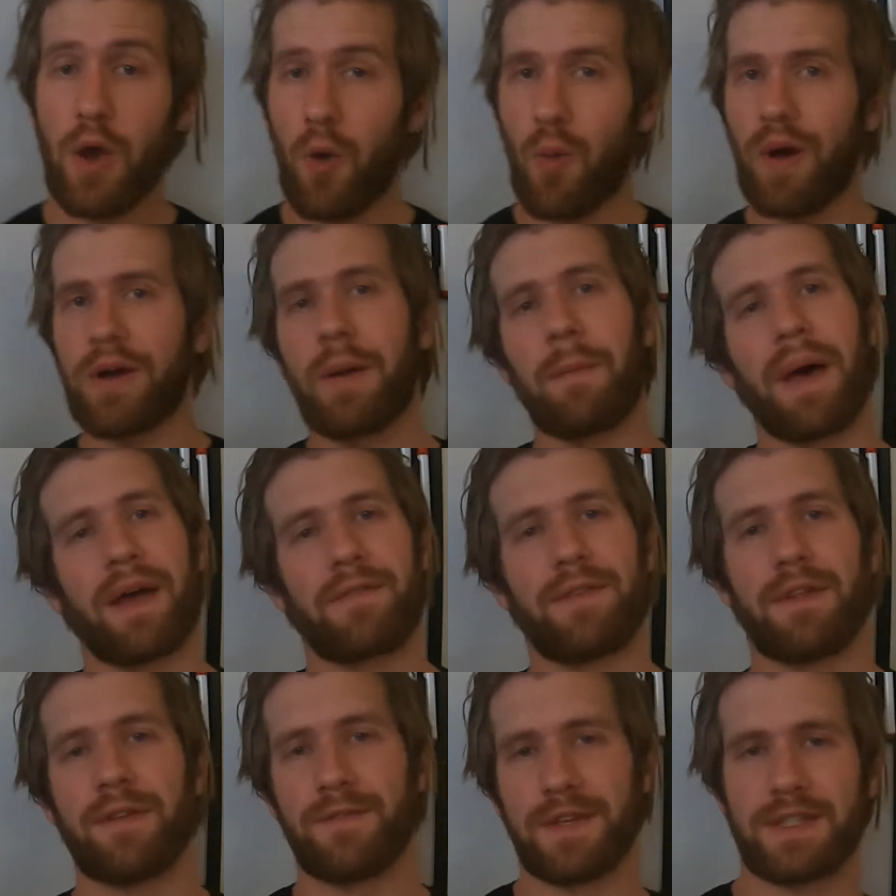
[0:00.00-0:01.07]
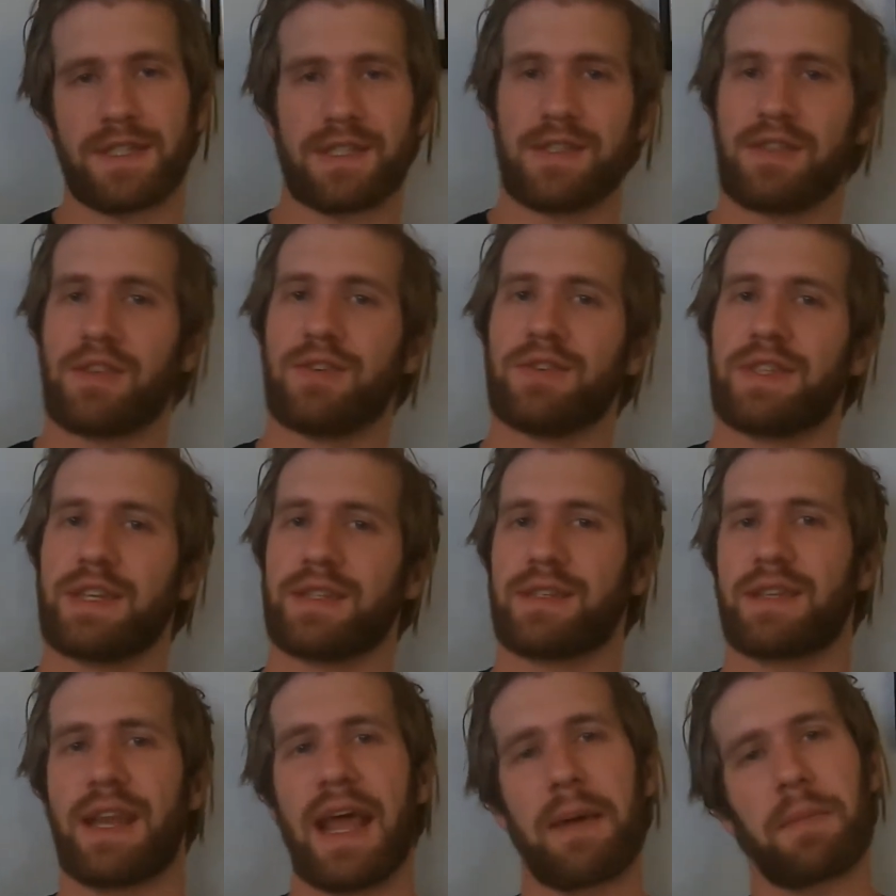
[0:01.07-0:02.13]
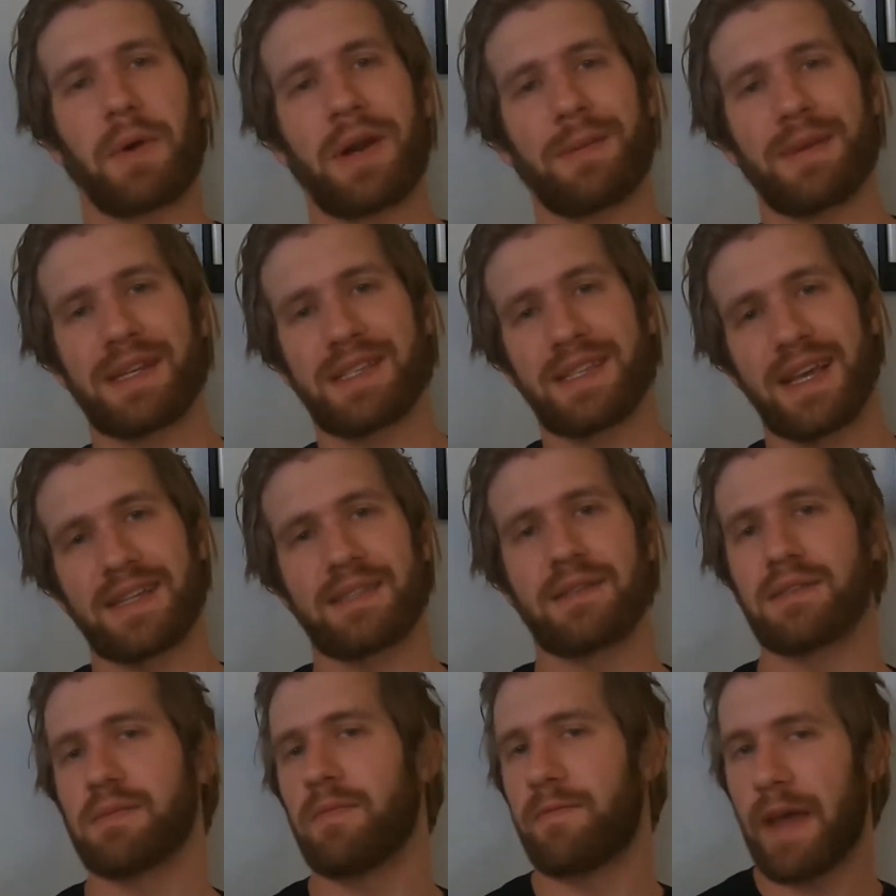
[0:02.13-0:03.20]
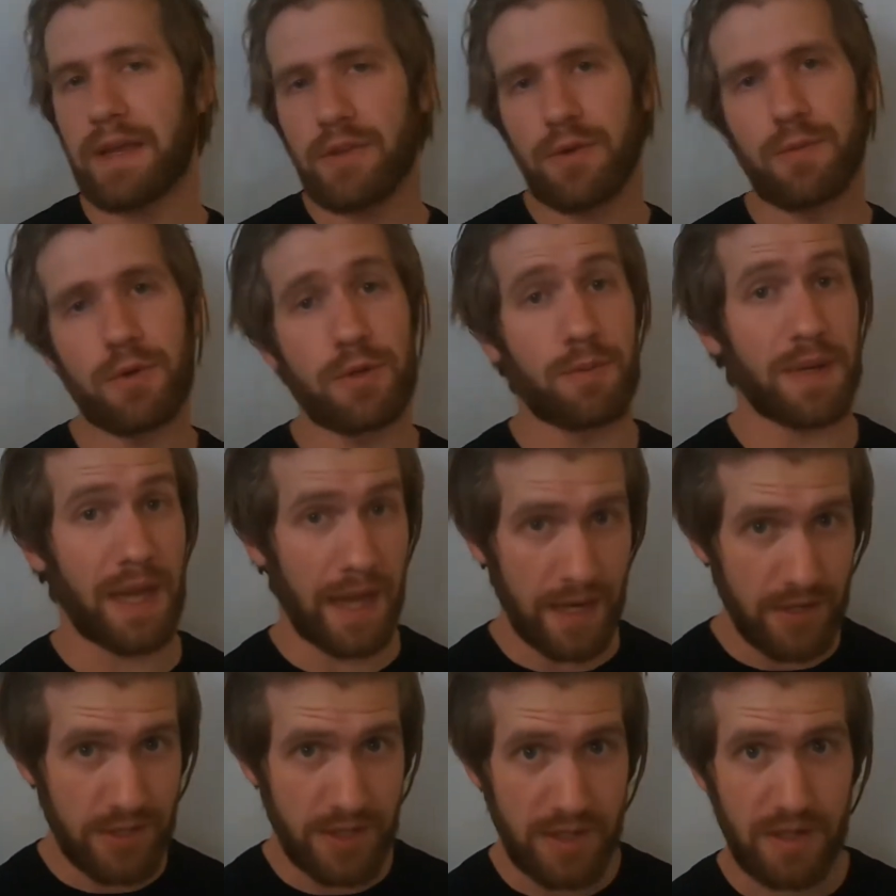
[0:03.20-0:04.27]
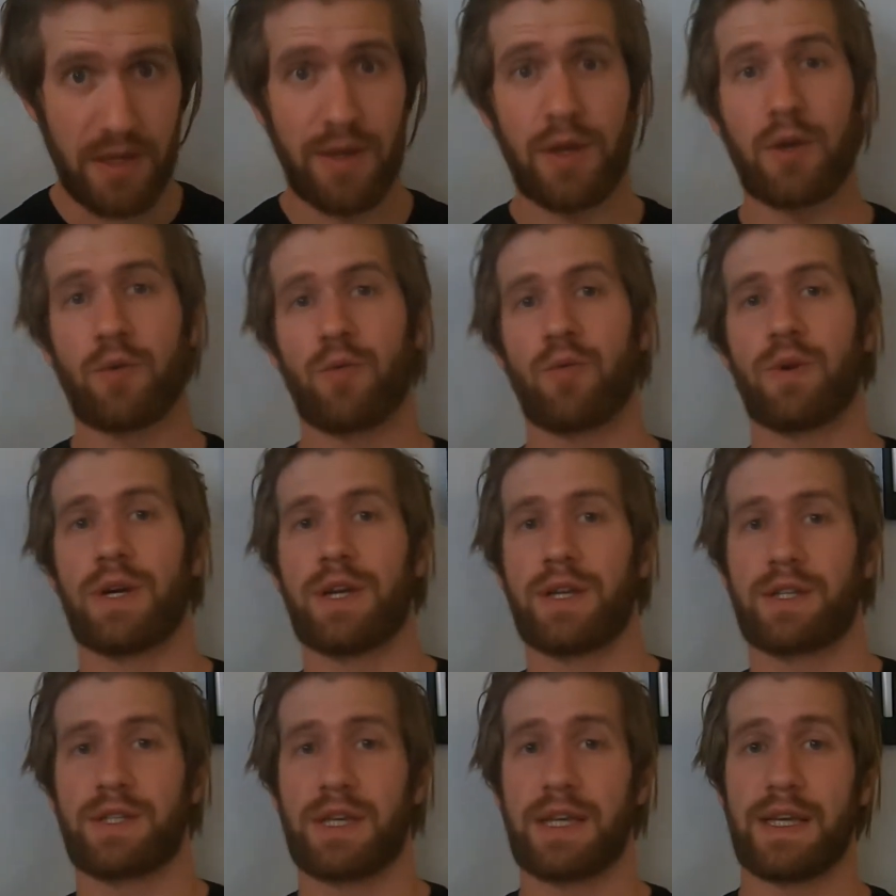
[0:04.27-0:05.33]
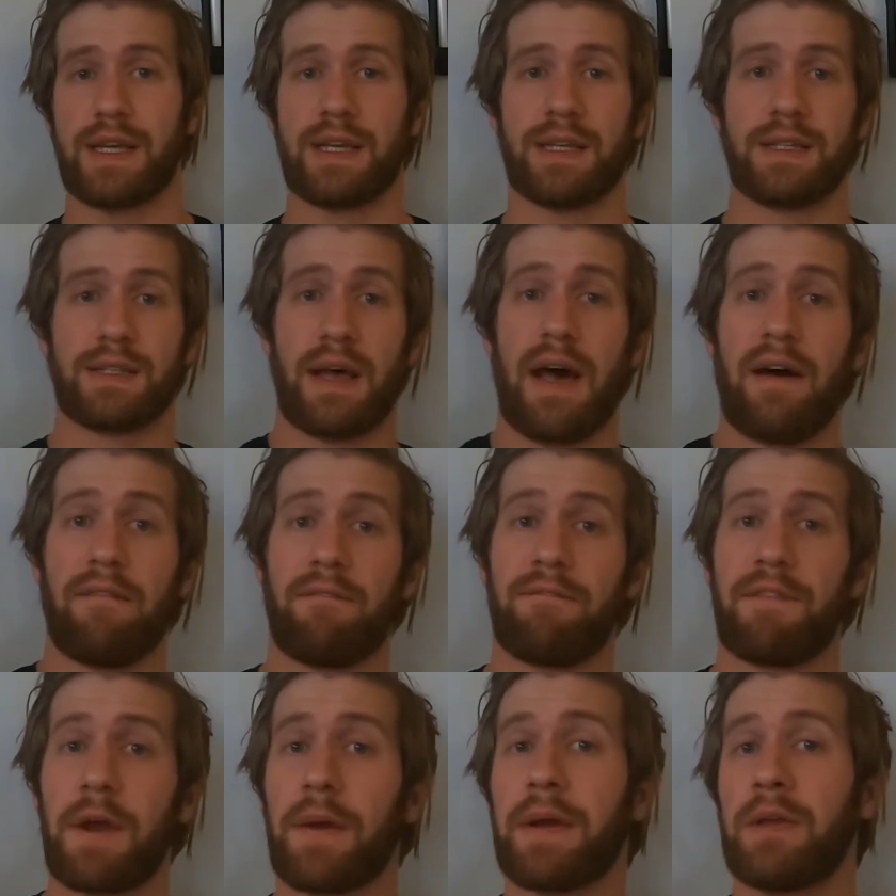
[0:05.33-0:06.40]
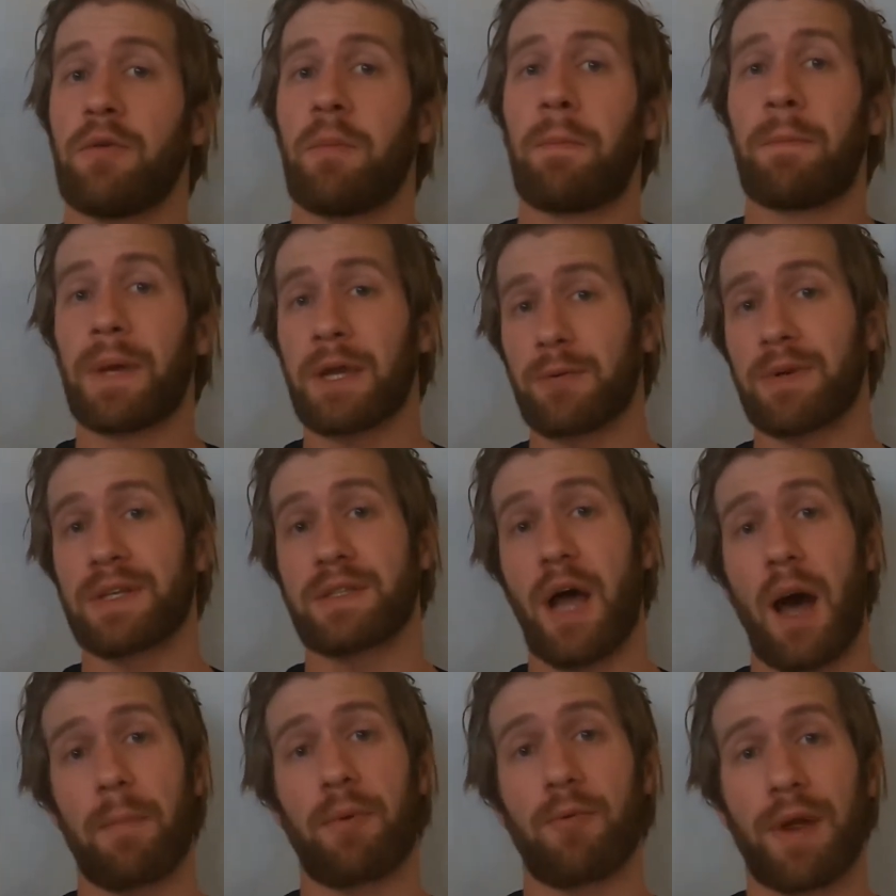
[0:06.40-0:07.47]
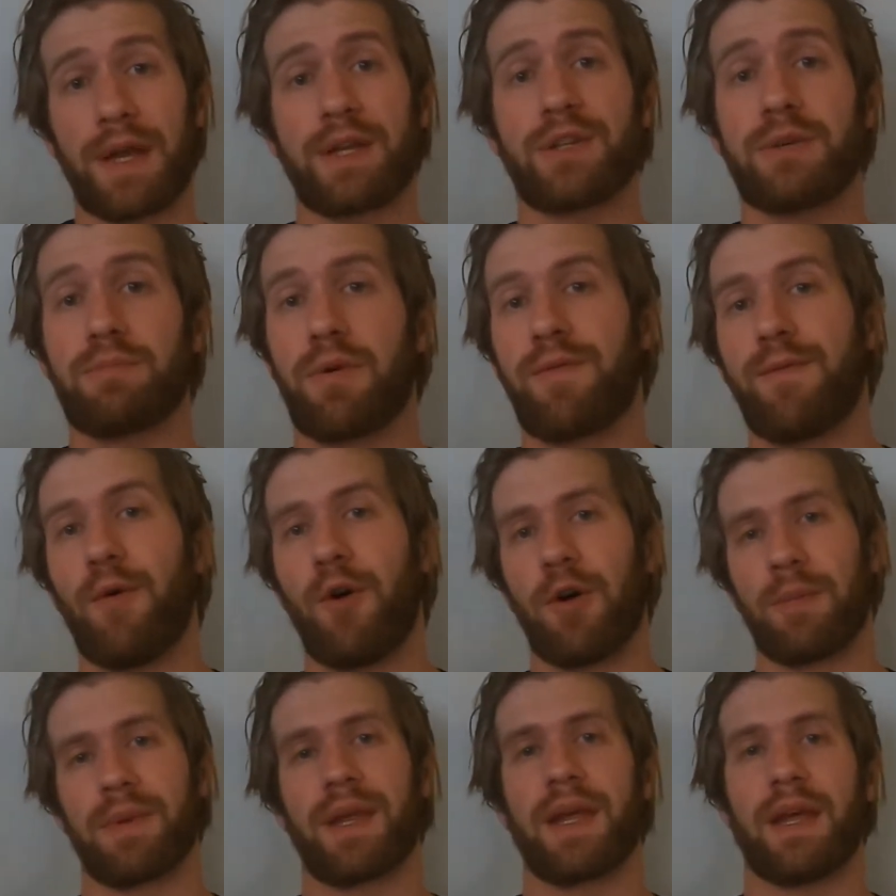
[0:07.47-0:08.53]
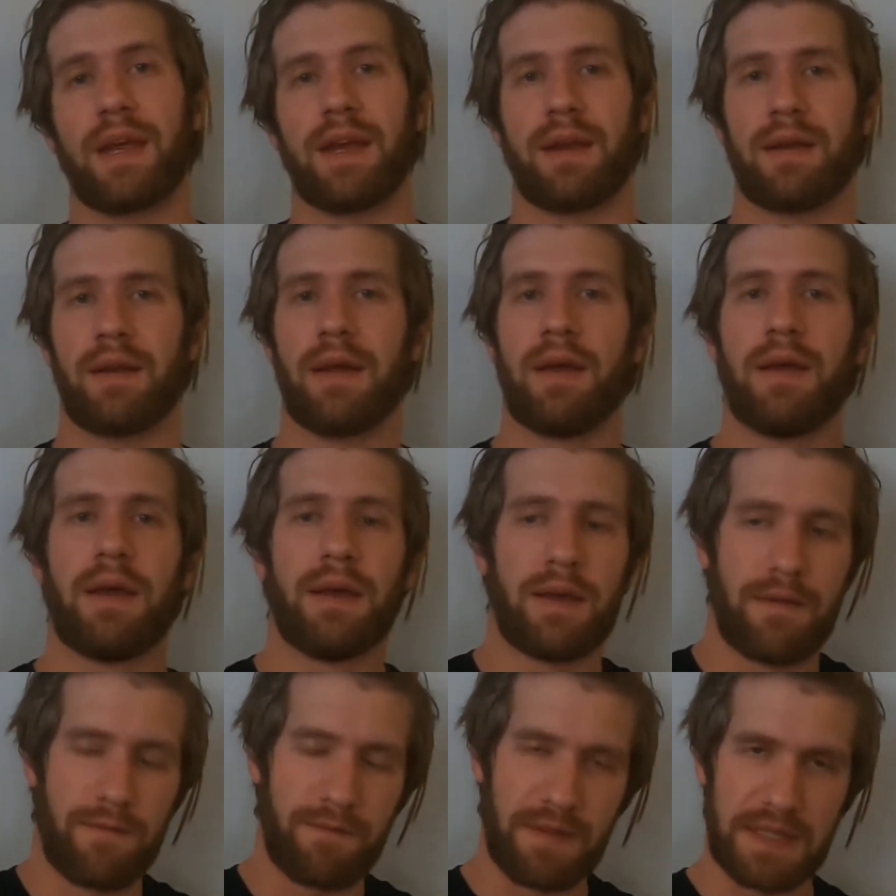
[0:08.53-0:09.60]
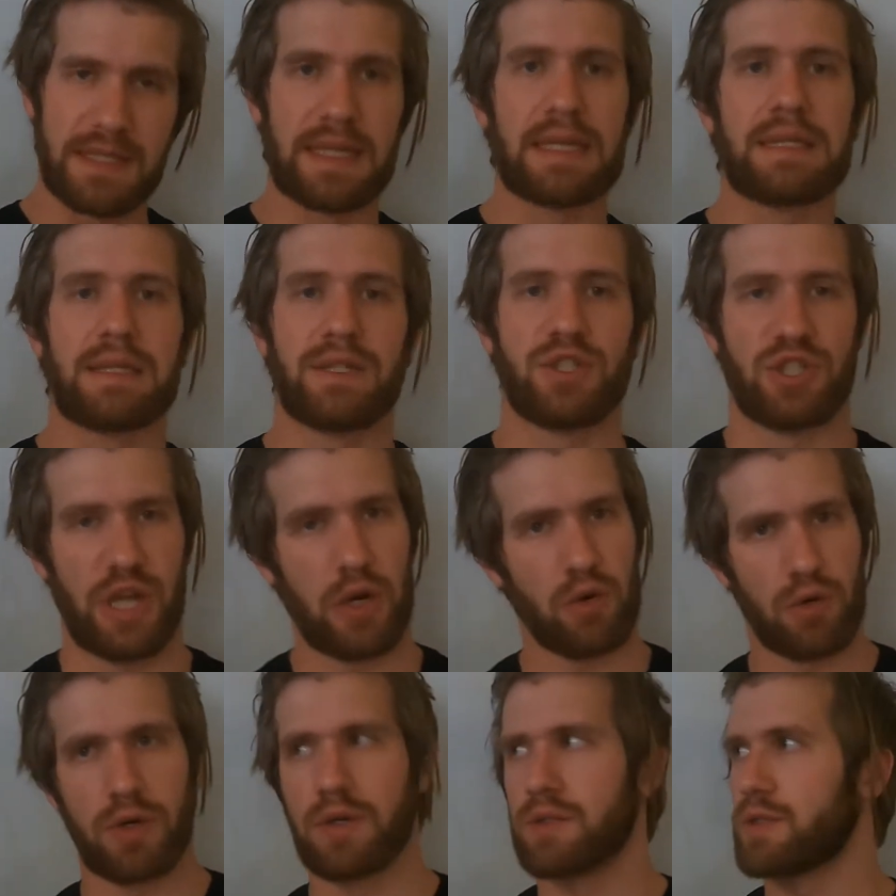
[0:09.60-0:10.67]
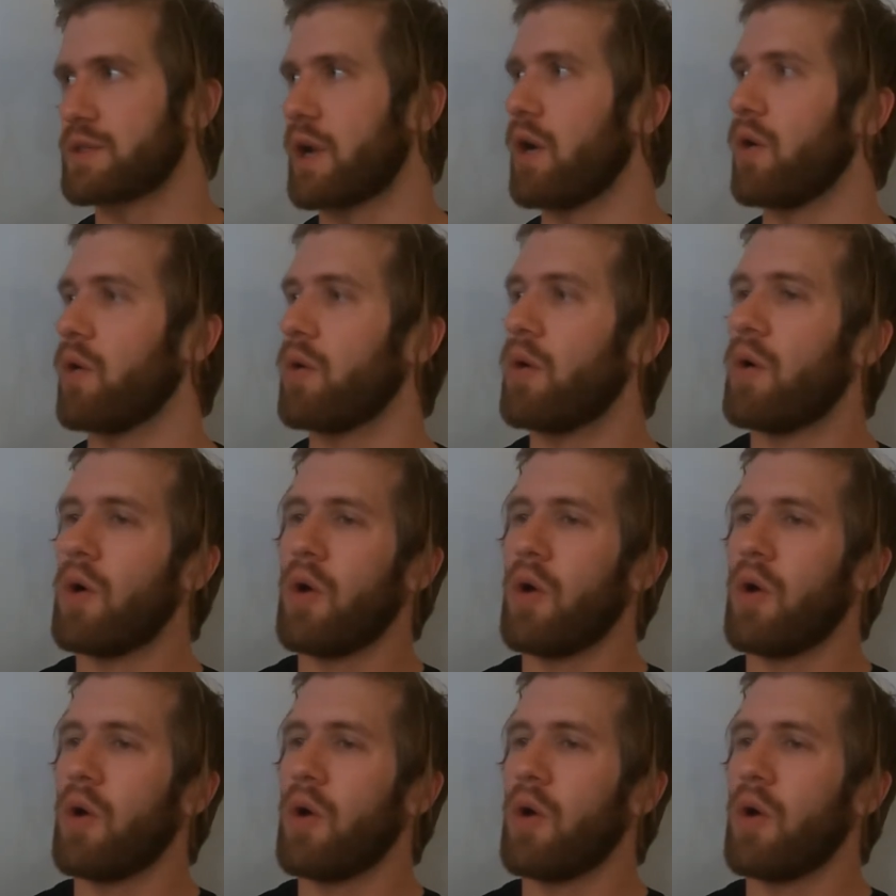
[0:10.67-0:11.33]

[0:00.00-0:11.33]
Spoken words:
Welcome back, fellow physics enthusiasts. Today I'm going to be discussing some vector multiplication, which is a very ubiquitous operation performed in physics in general. So